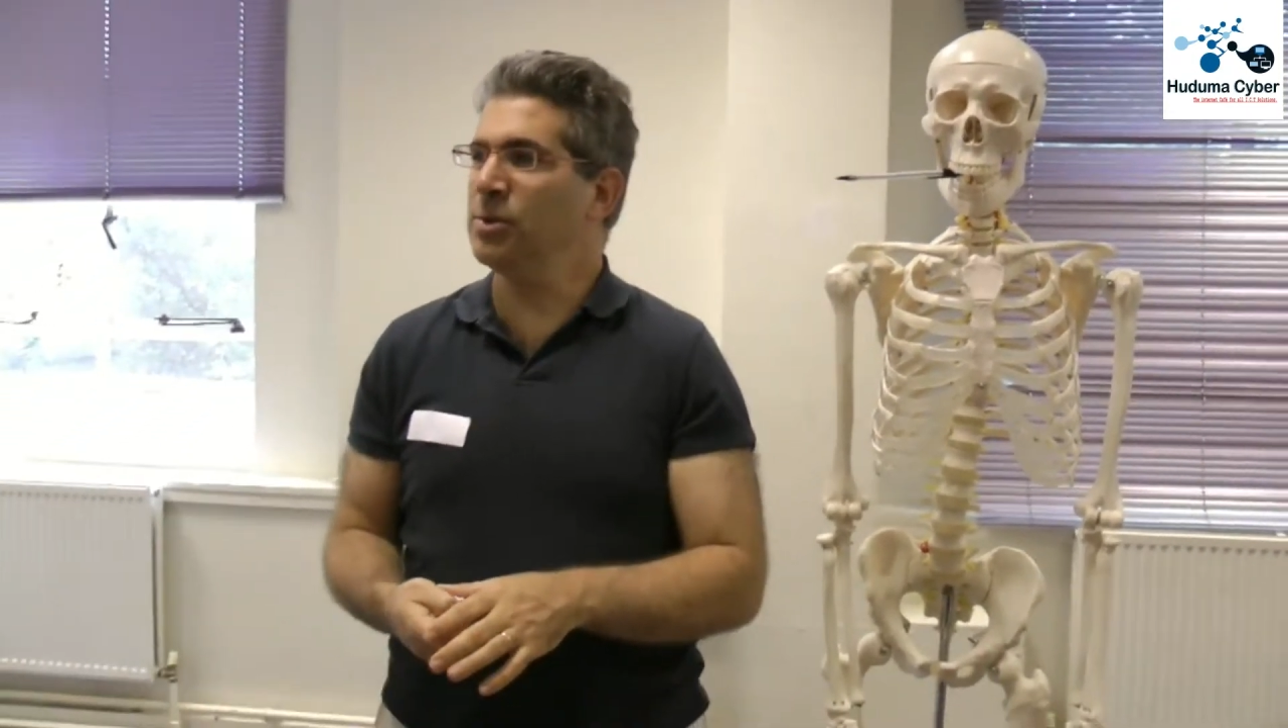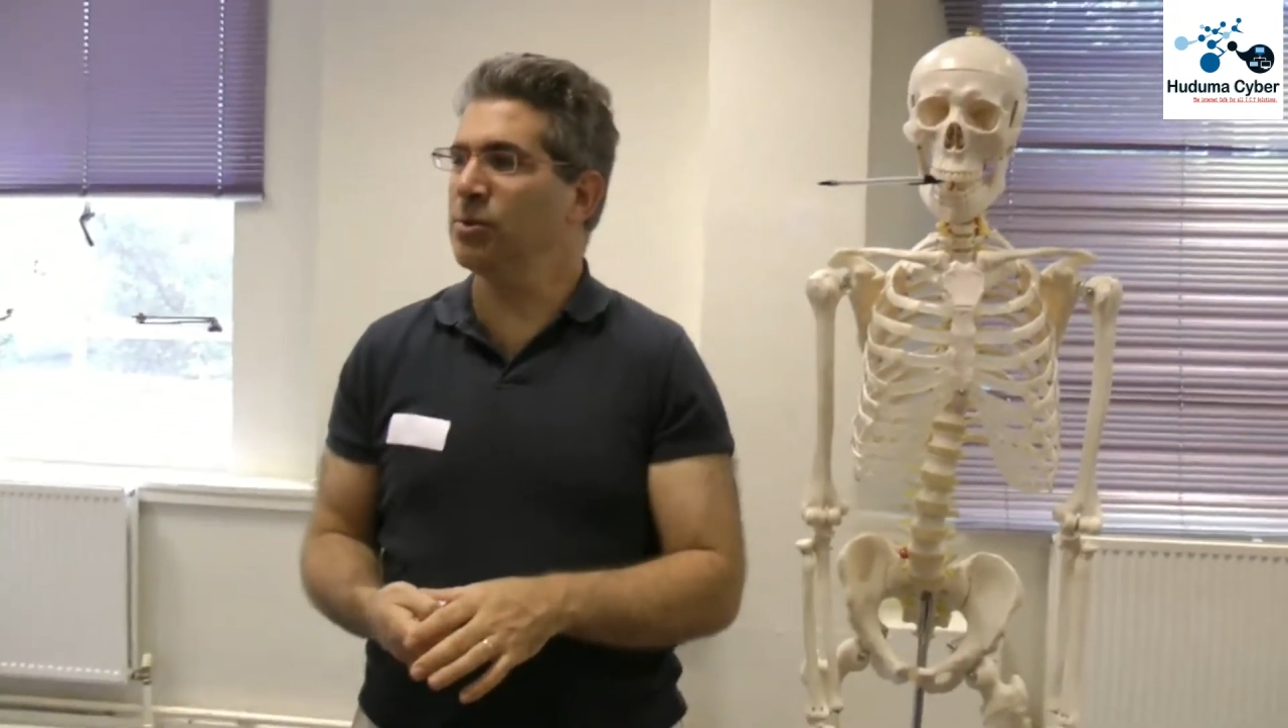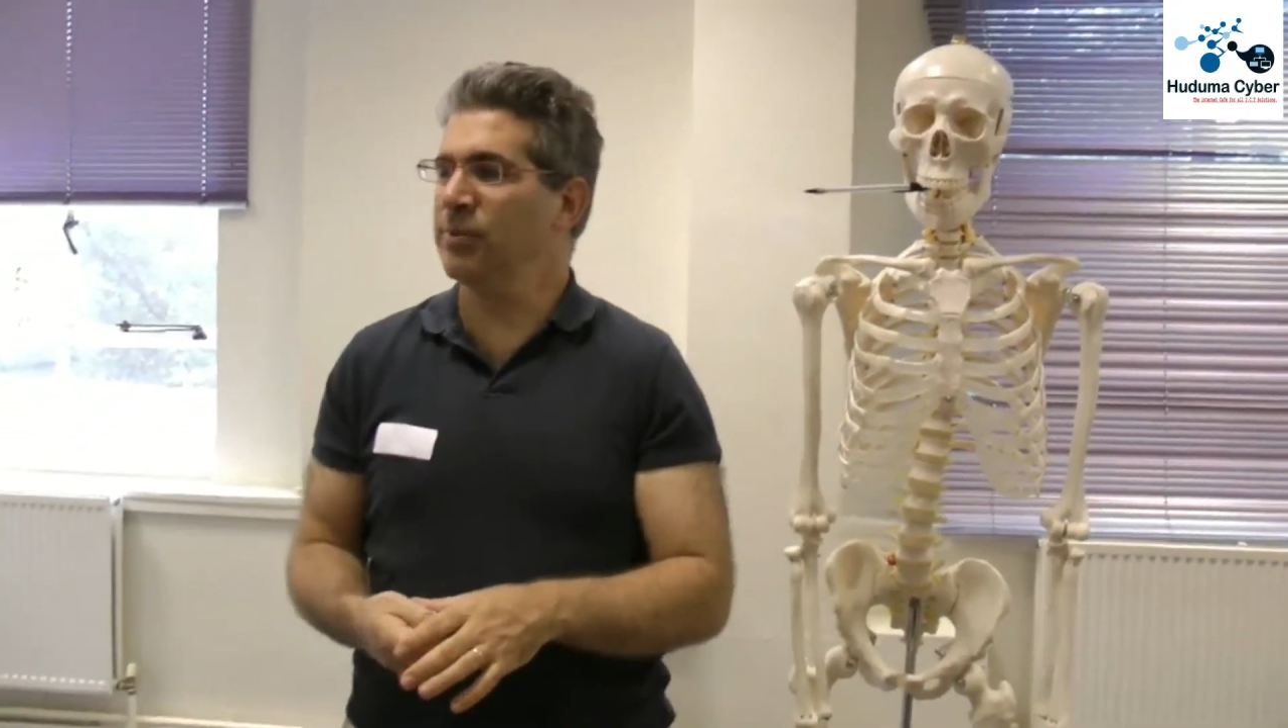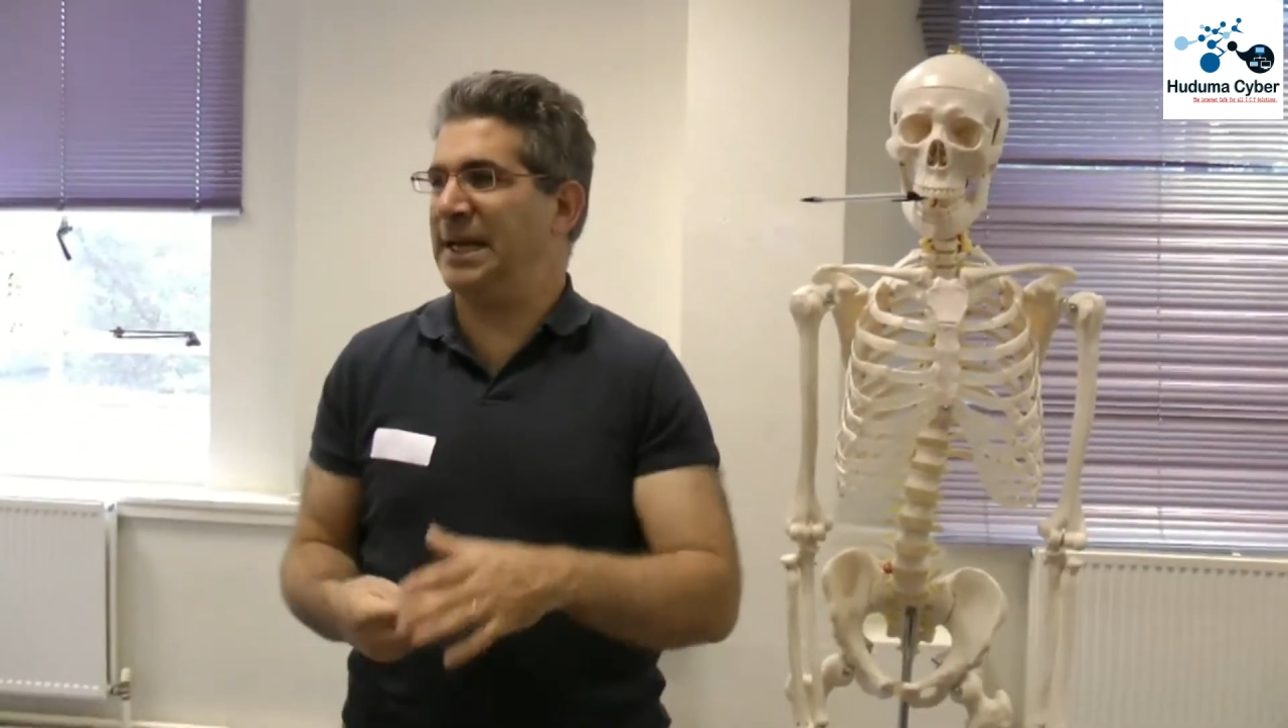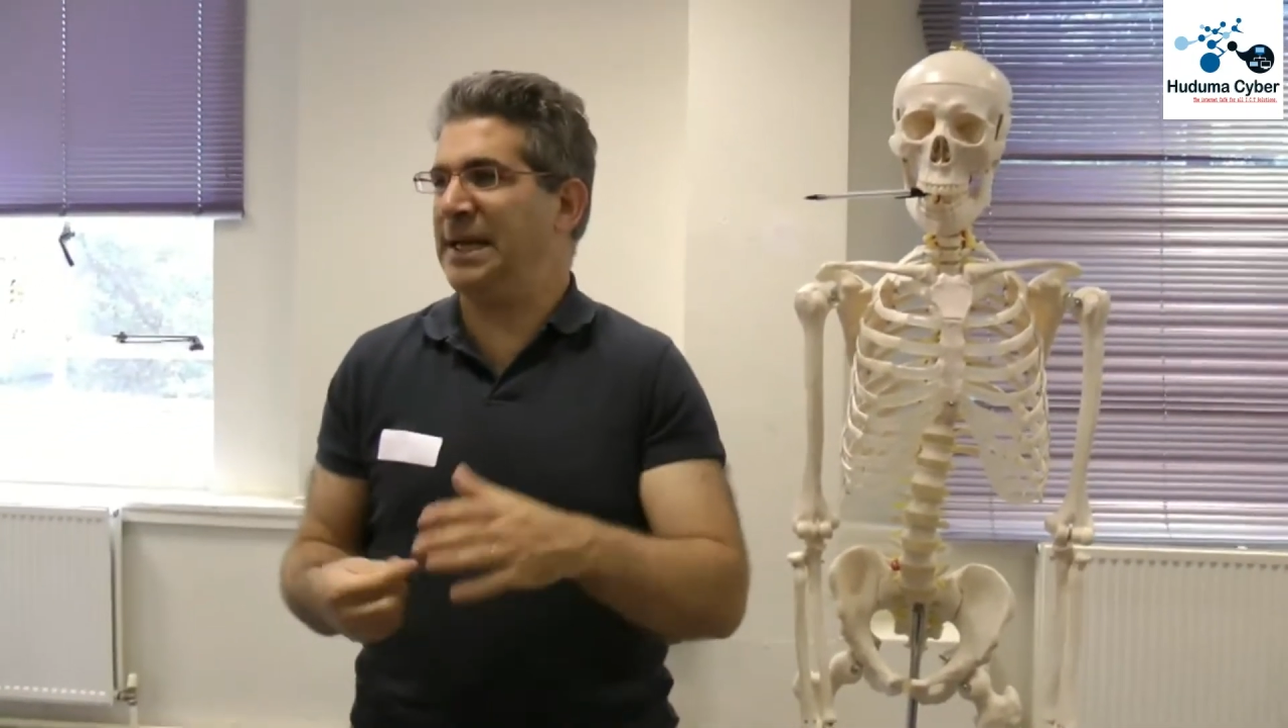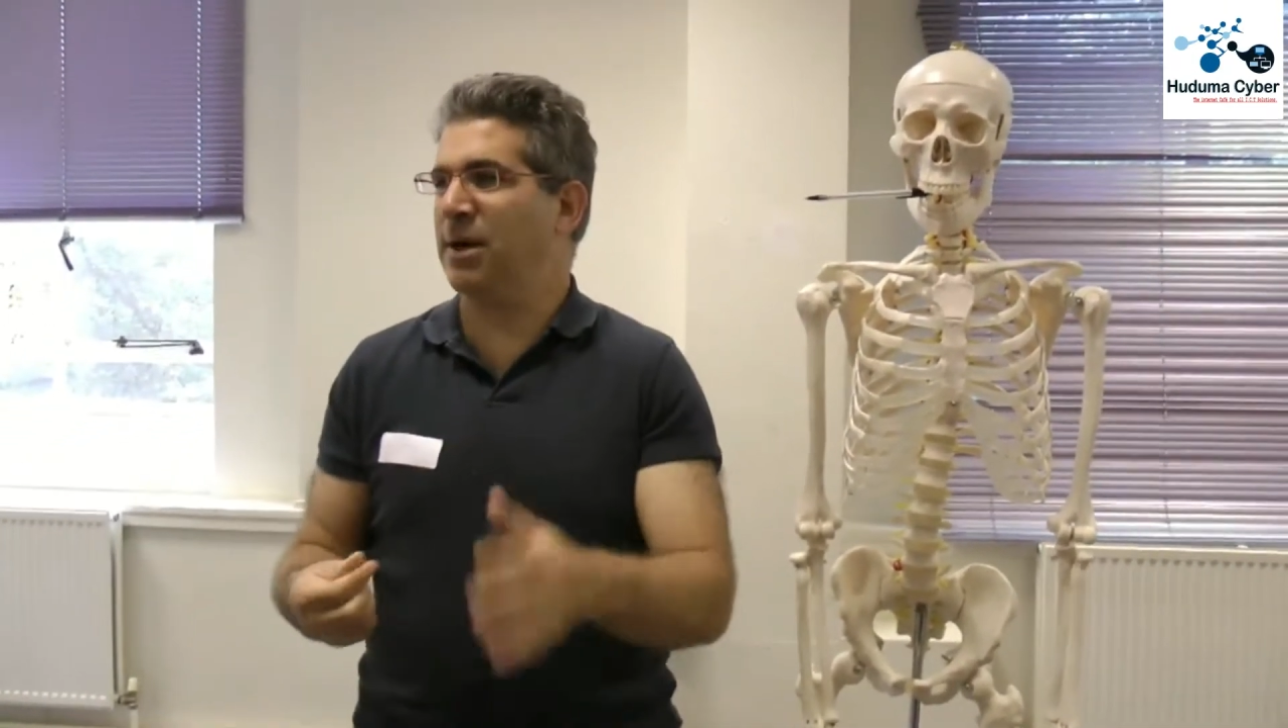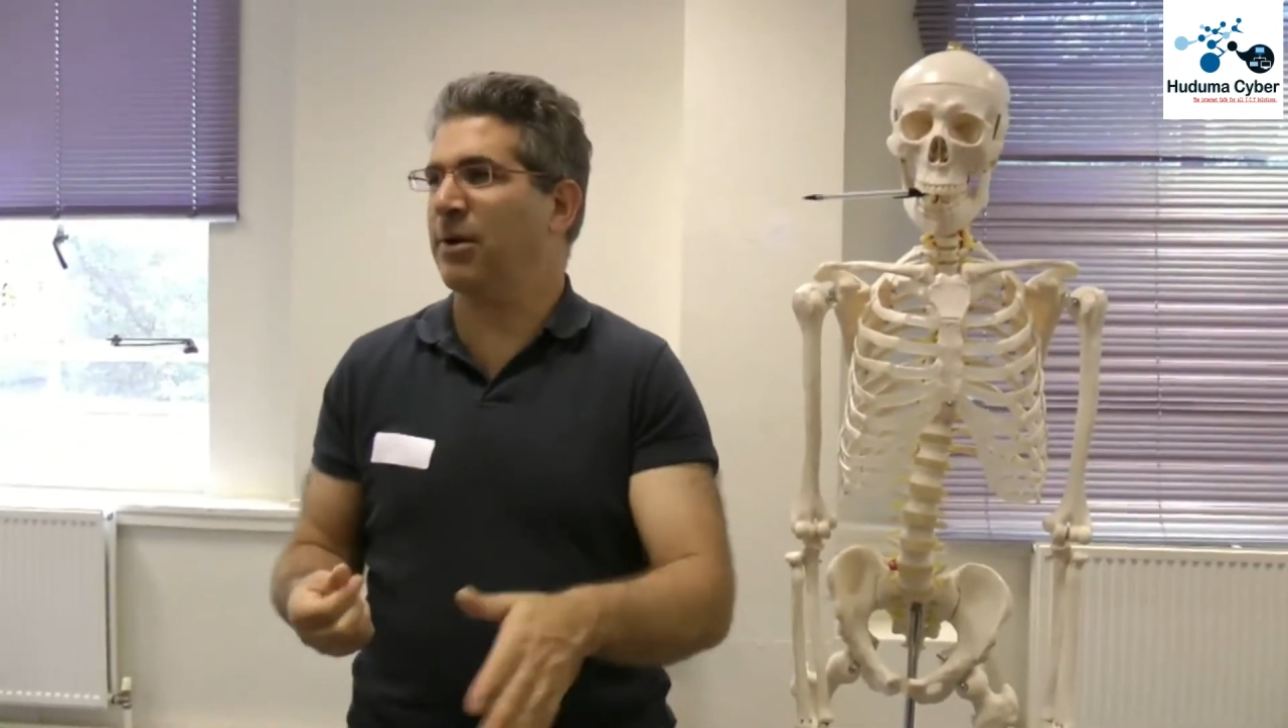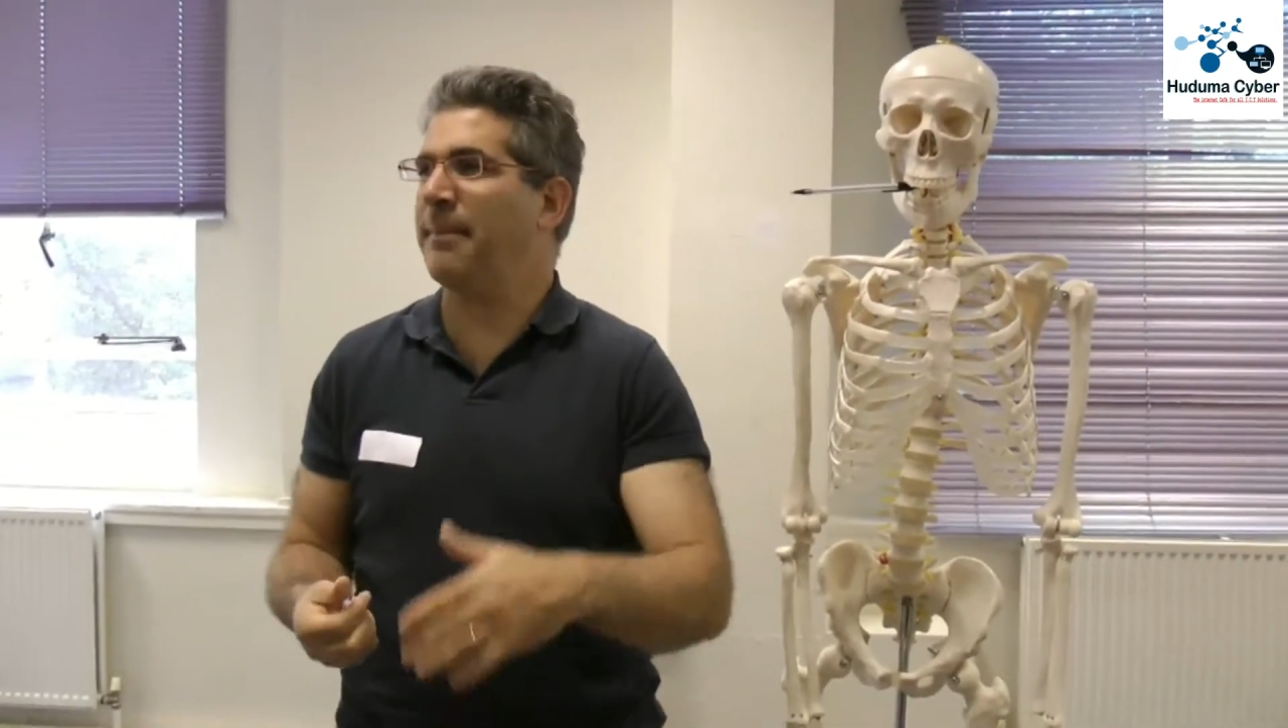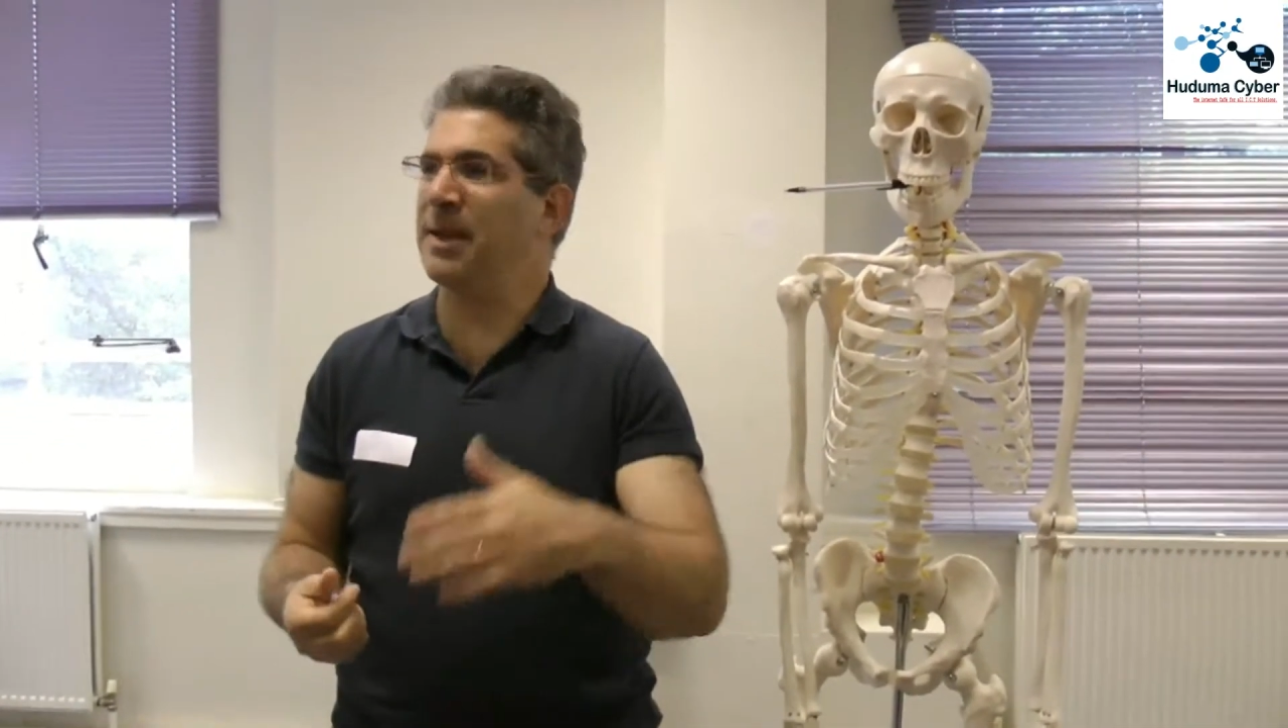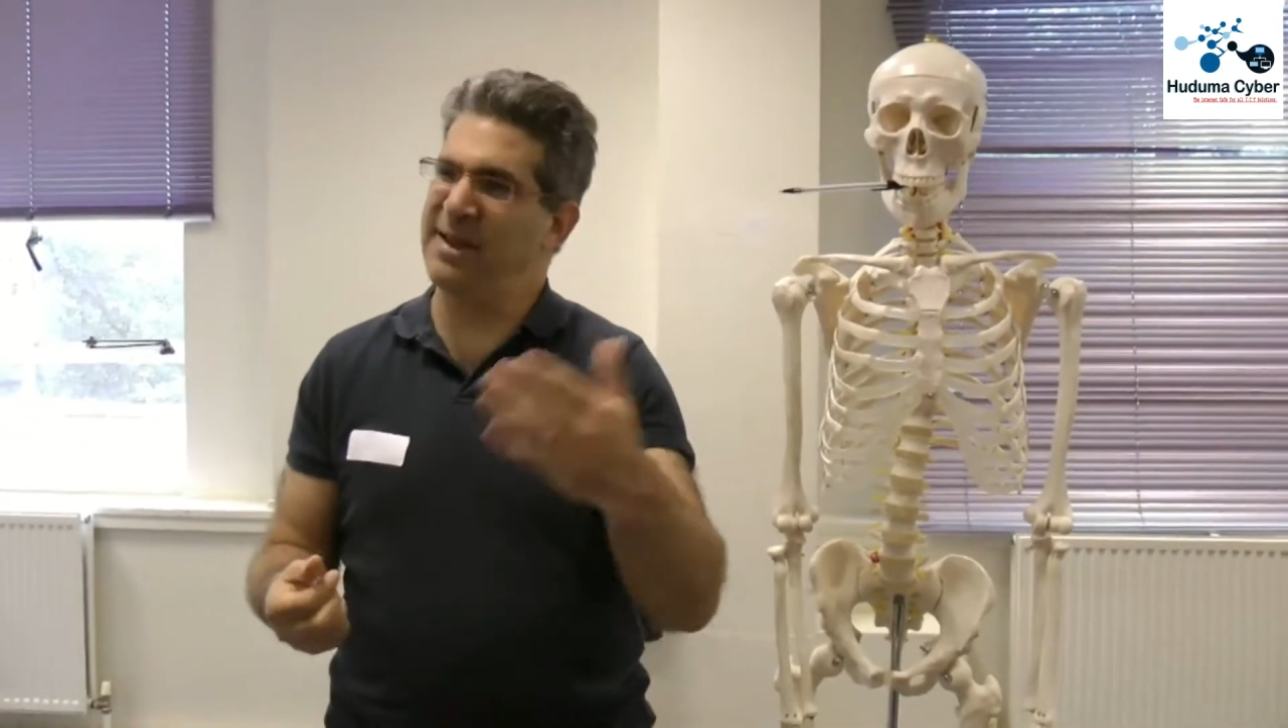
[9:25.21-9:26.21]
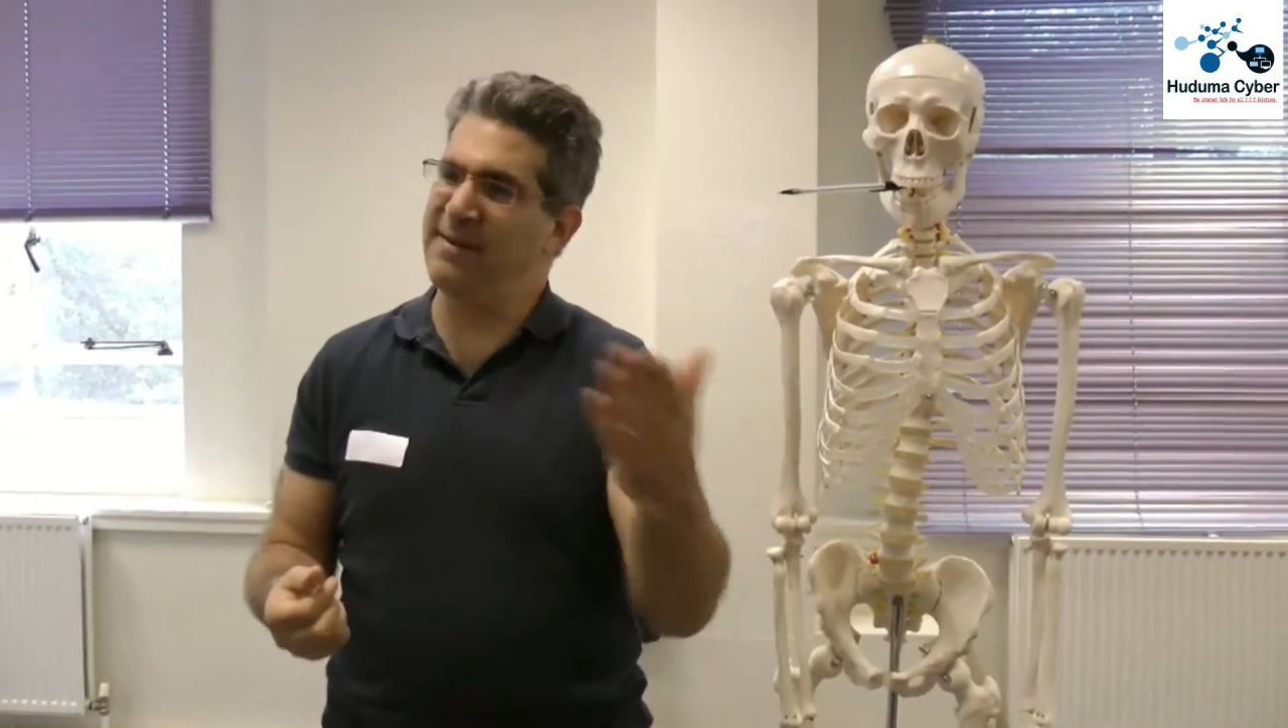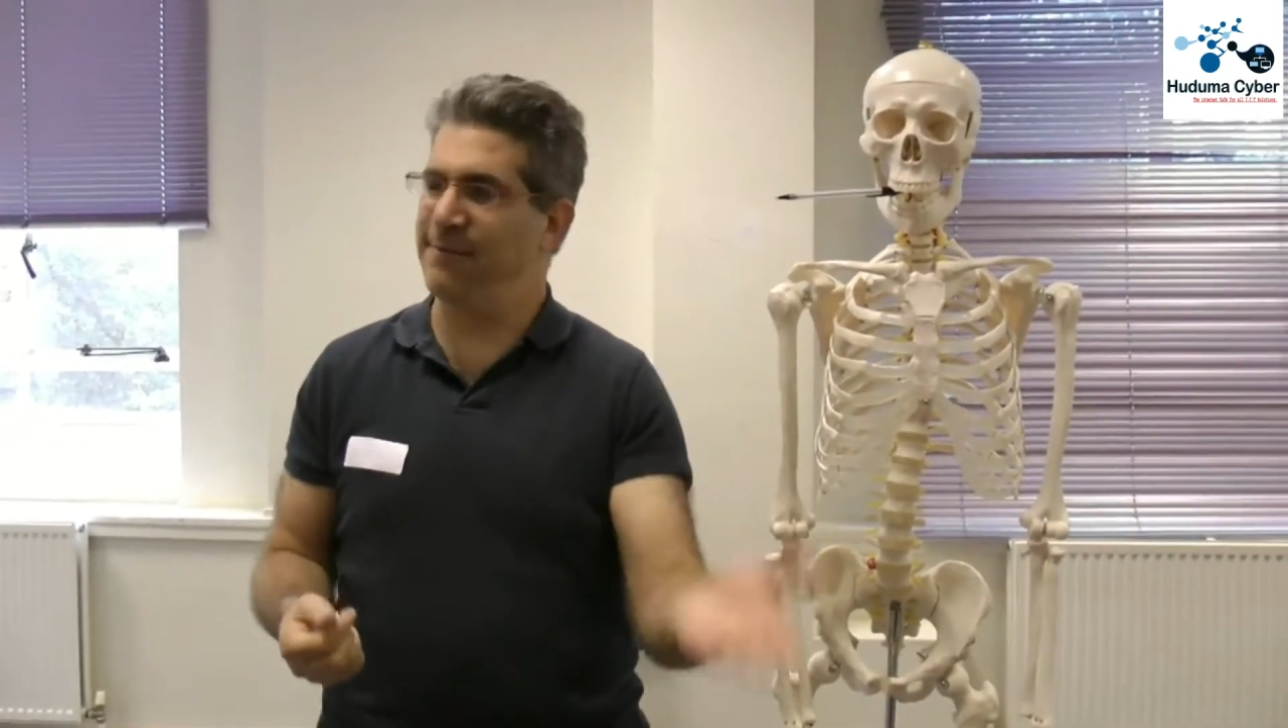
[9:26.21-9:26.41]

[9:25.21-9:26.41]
to really cram and then